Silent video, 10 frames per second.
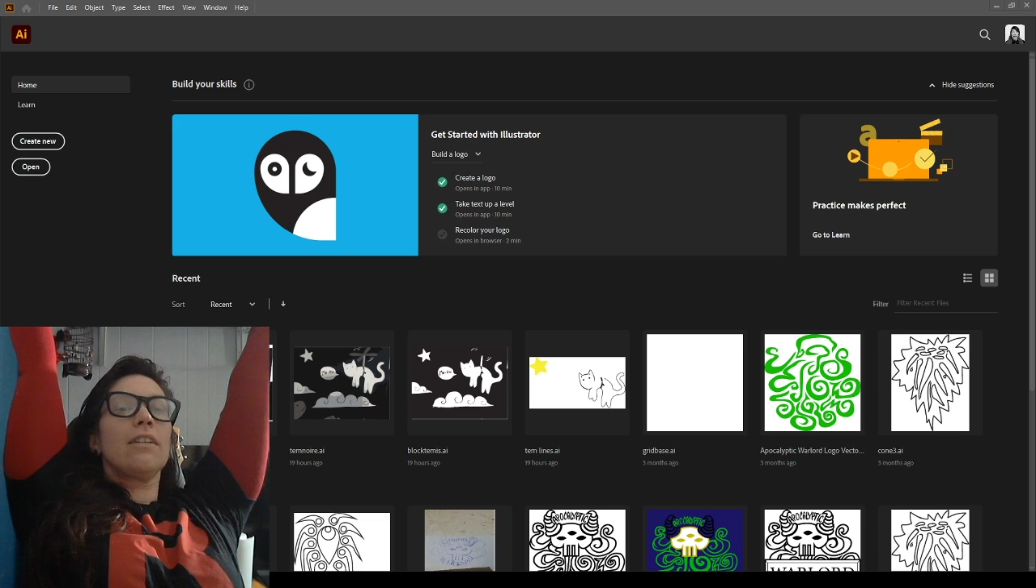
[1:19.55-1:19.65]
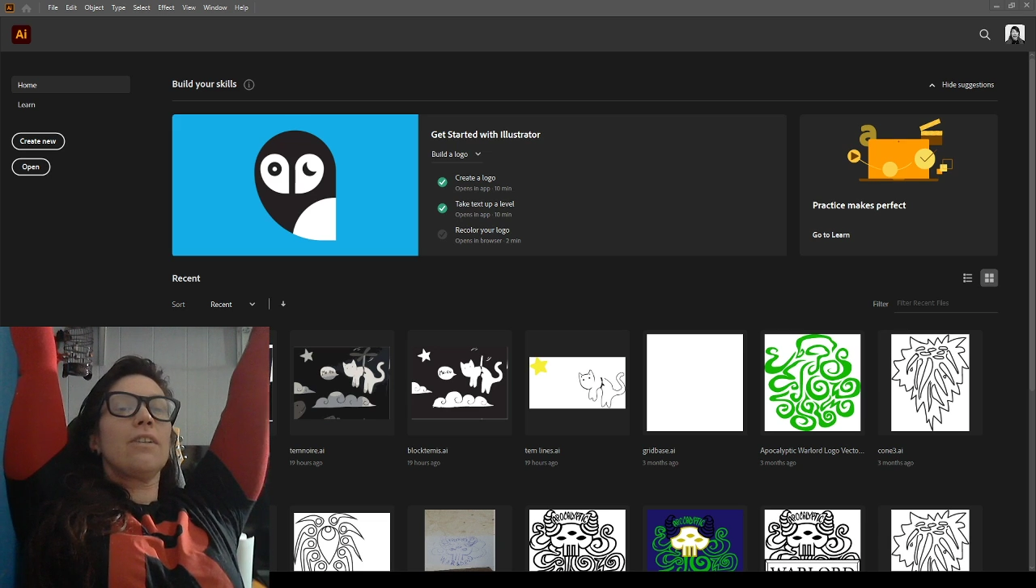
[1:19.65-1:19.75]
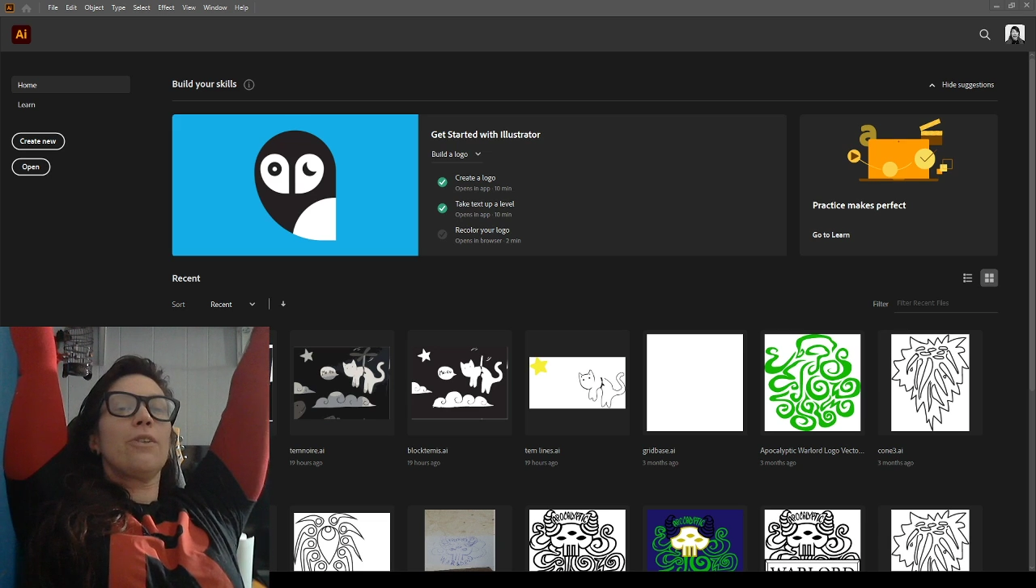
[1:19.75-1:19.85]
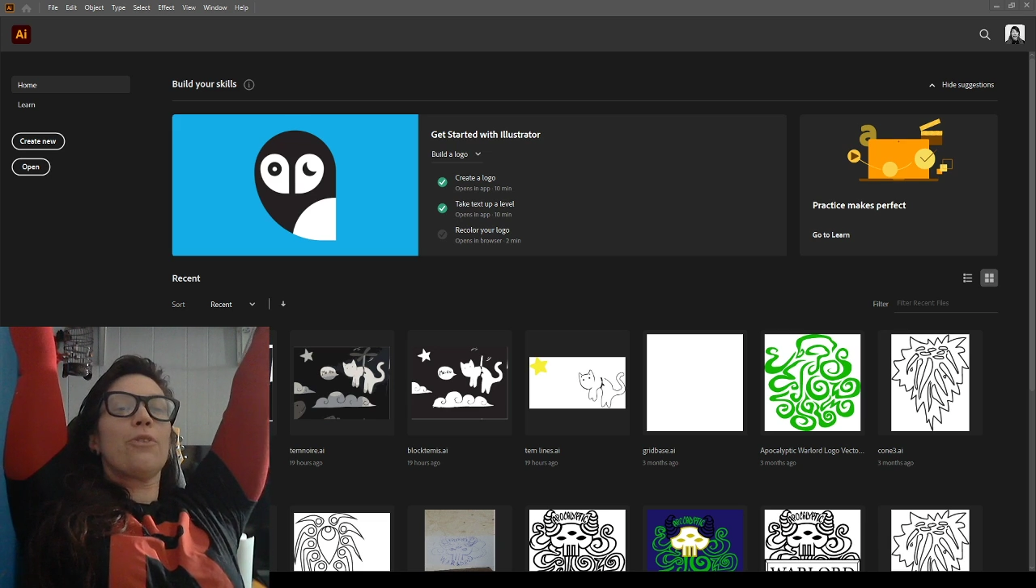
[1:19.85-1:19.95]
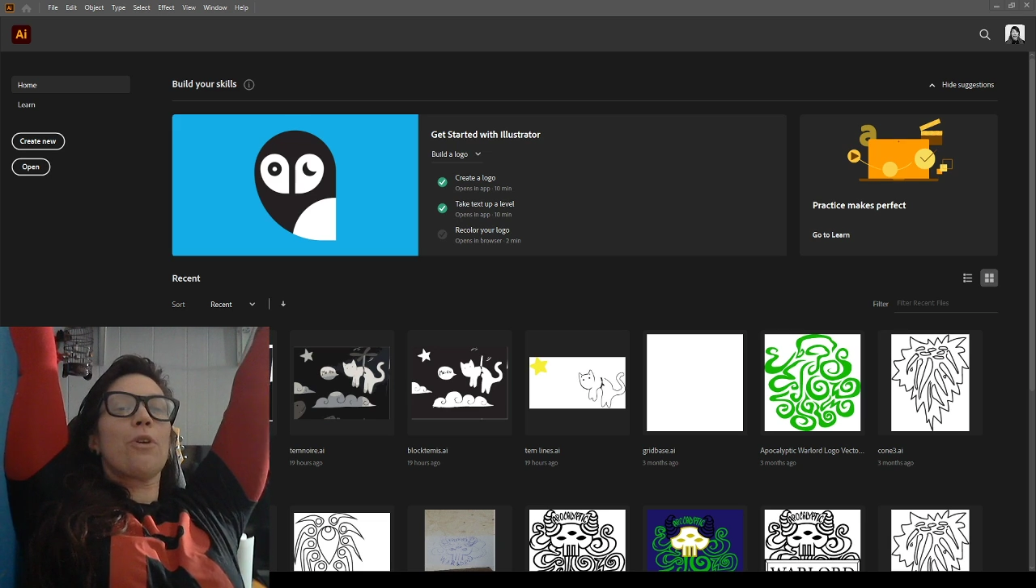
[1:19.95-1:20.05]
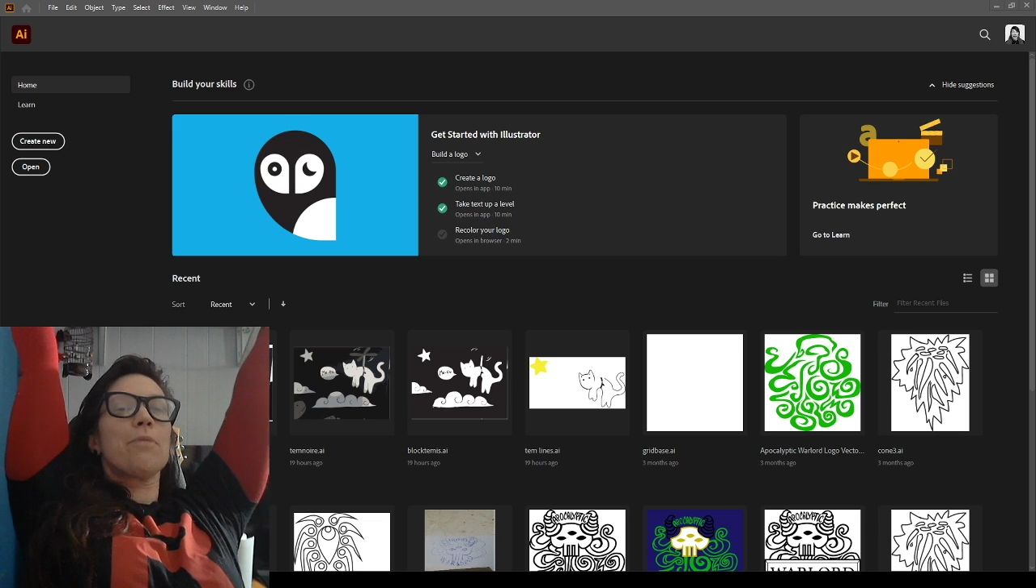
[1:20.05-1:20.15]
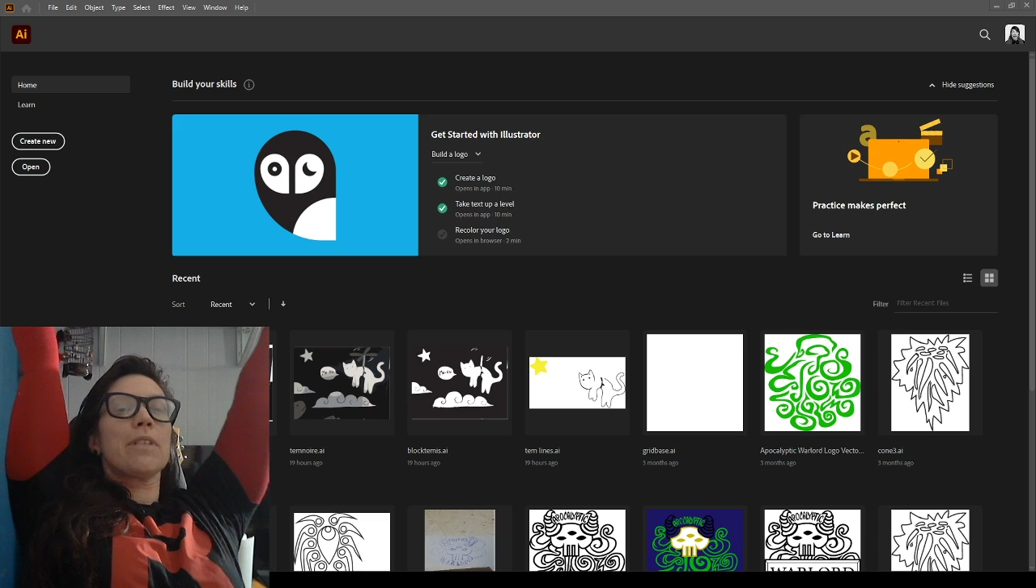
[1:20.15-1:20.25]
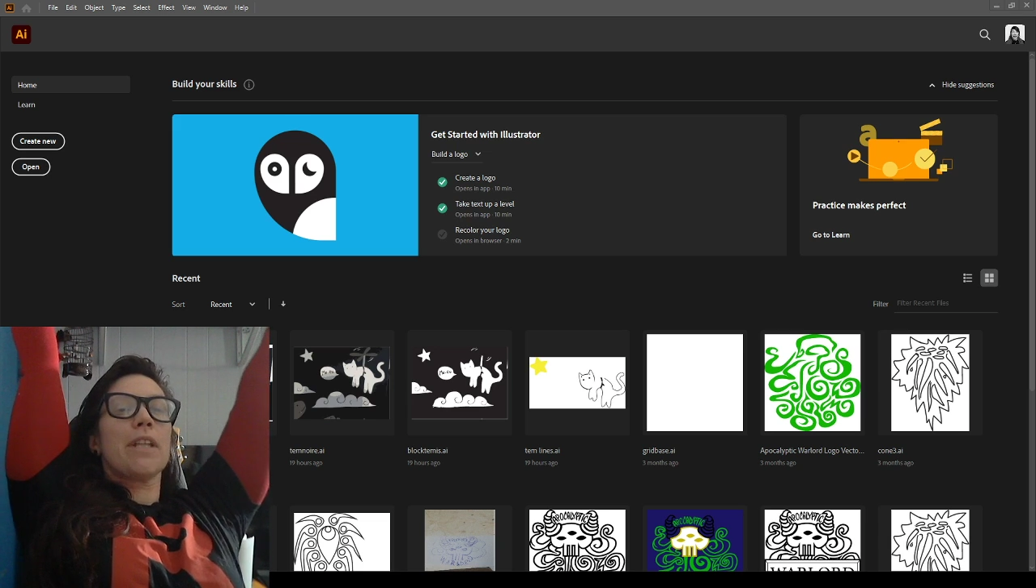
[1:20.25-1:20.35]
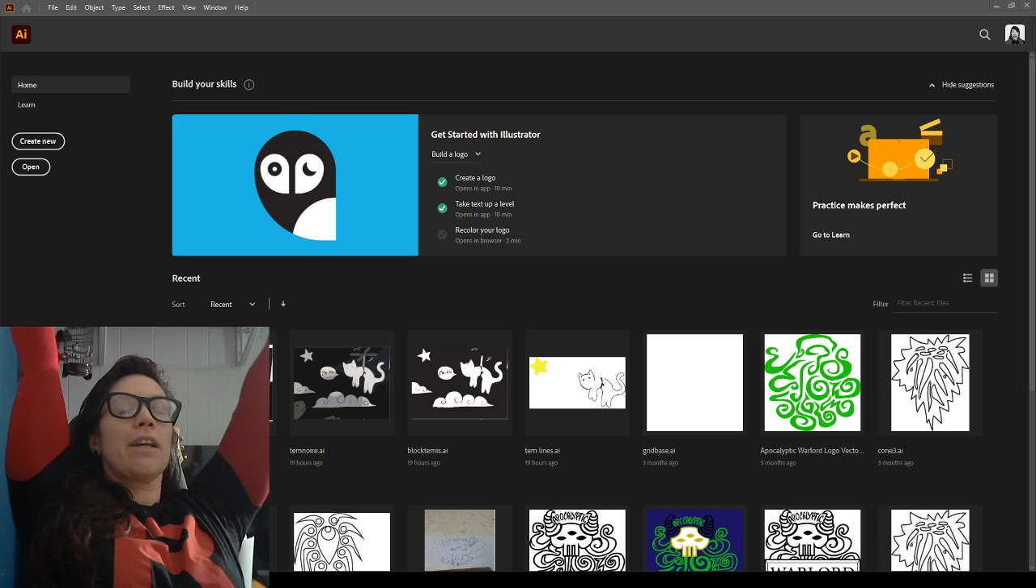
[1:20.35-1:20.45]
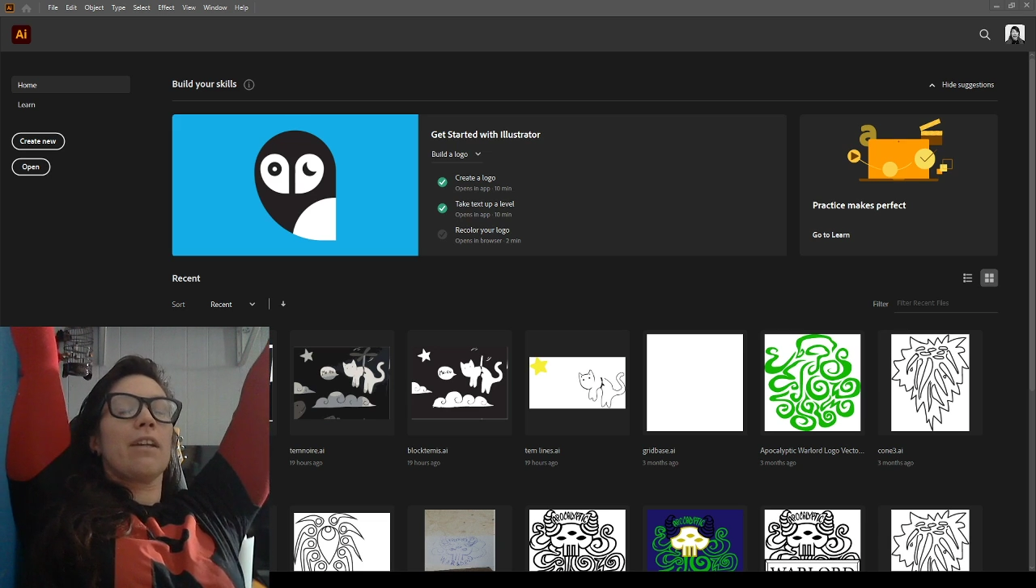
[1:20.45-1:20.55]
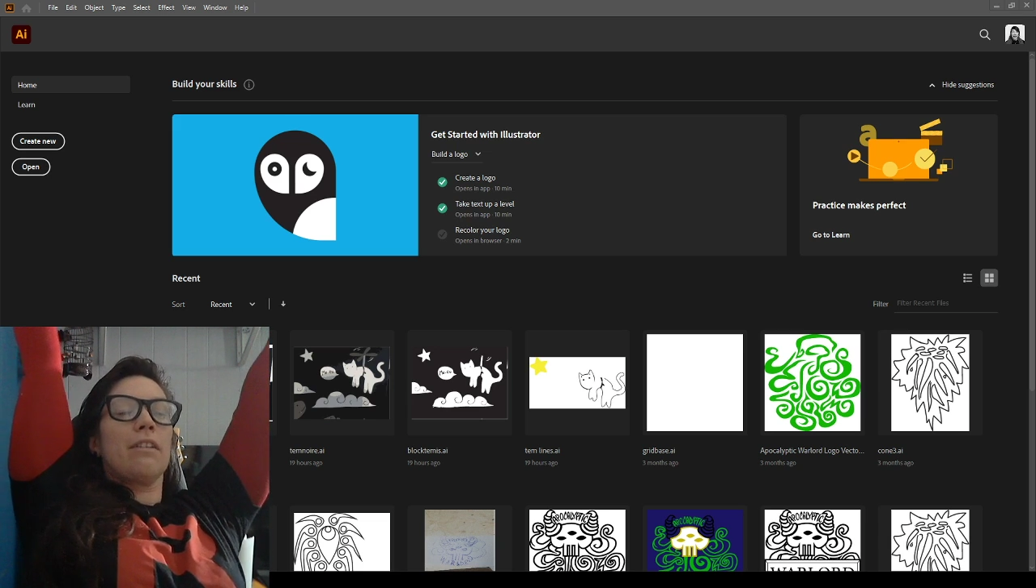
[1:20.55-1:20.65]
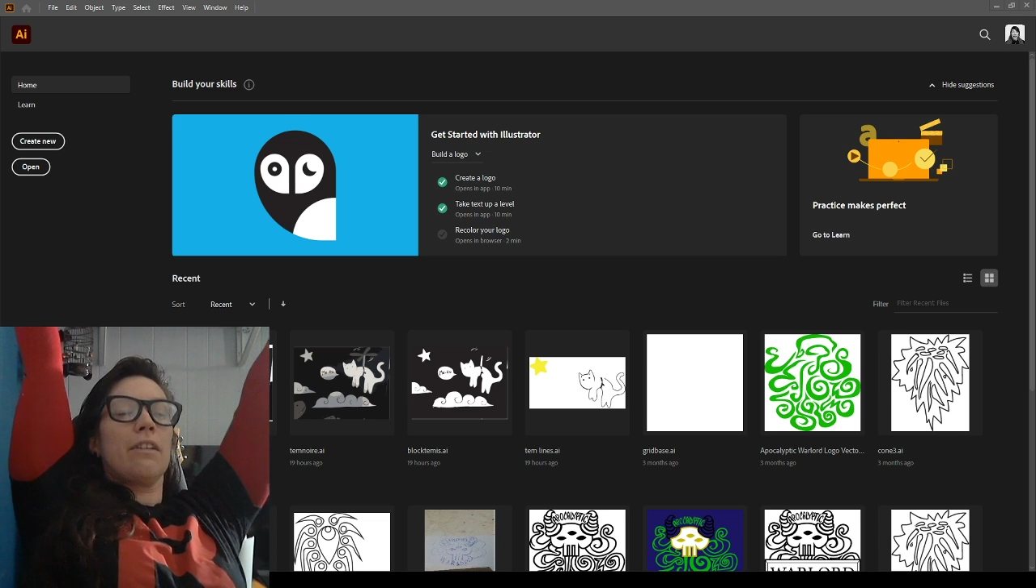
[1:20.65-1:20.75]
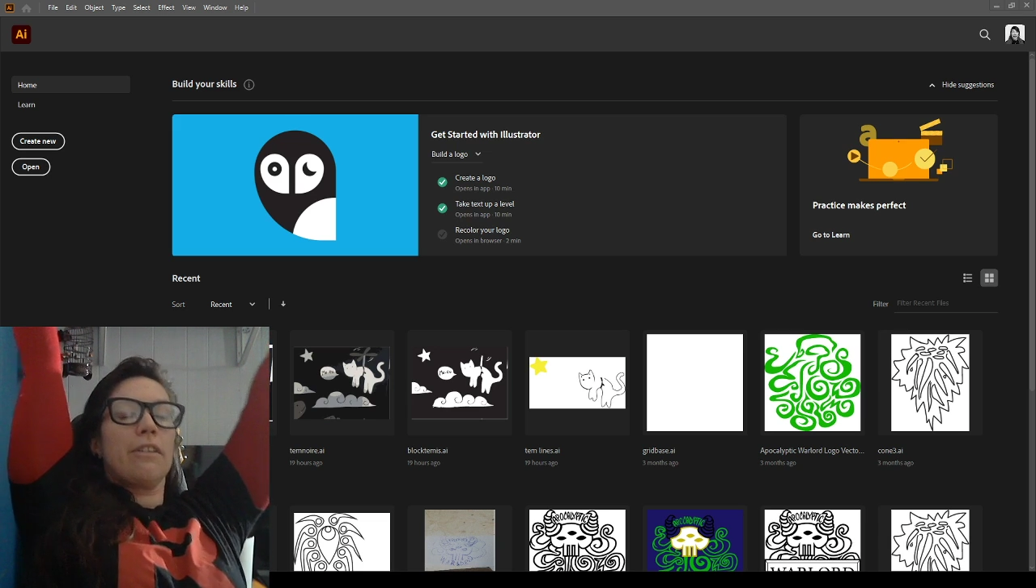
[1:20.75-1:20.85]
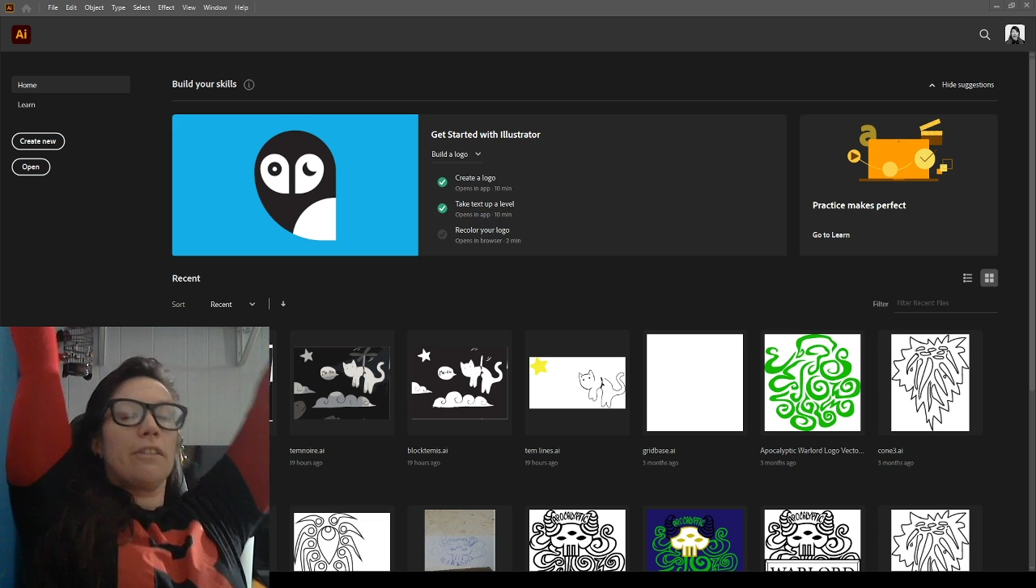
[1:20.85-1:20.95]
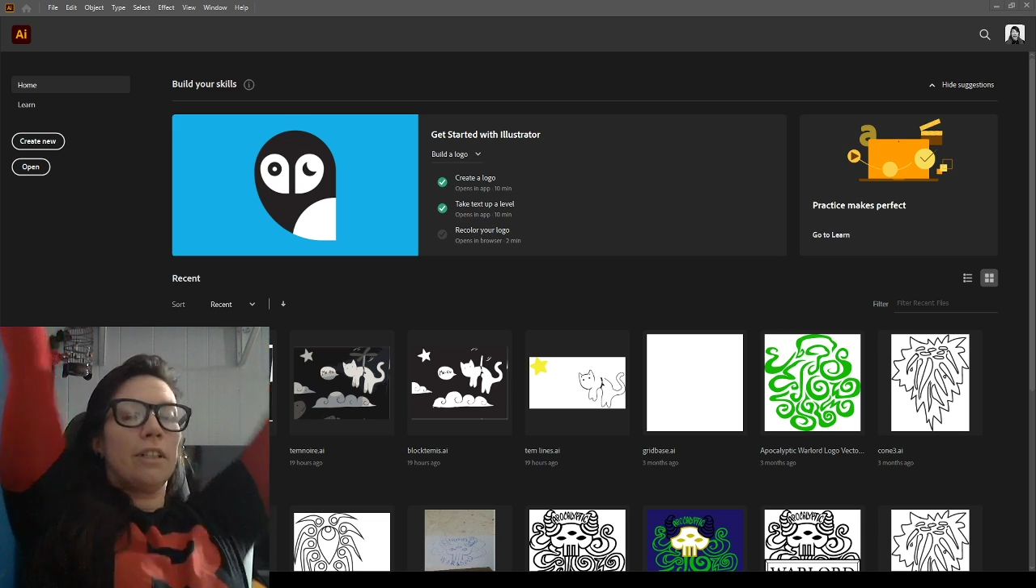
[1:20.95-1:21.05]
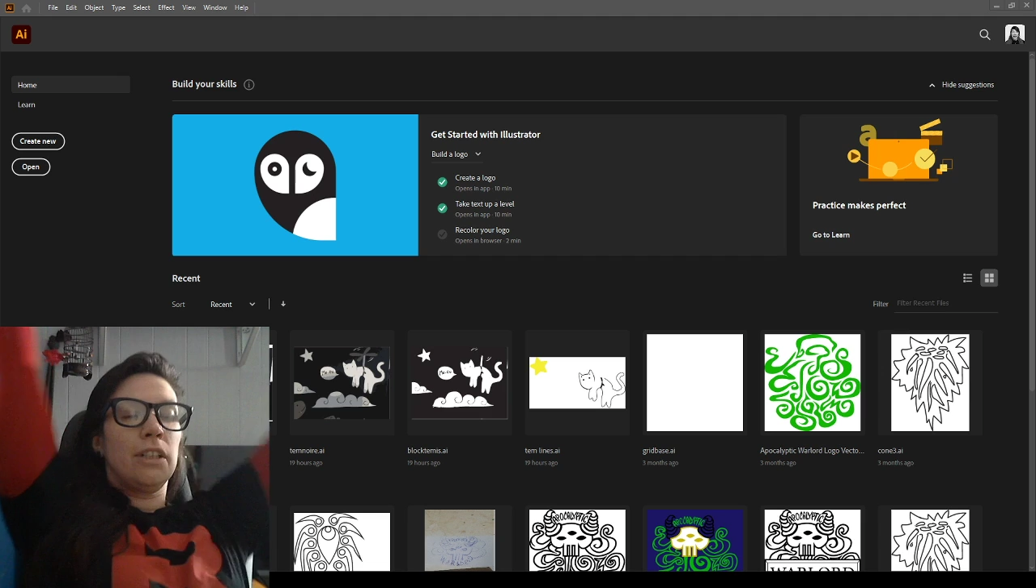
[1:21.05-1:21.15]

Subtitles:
uniform today, too.